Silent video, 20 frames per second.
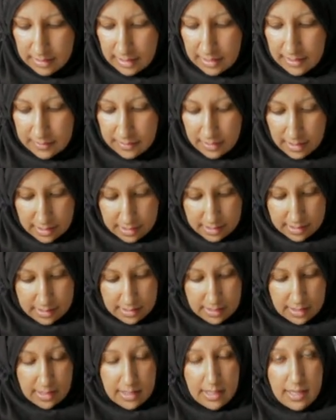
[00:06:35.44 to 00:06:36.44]
And
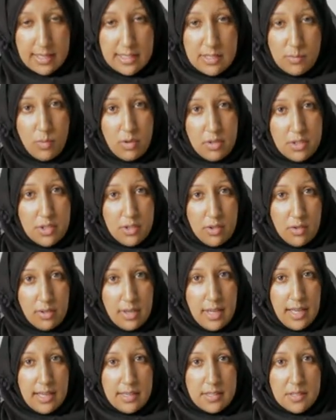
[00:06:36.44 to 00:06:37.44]
this is what your
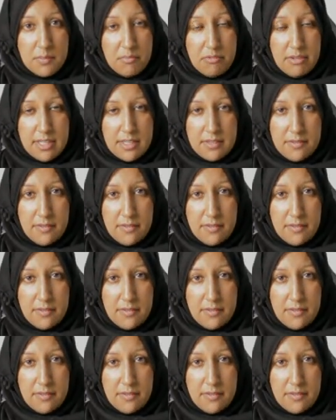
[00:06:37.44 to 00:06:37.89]
handprint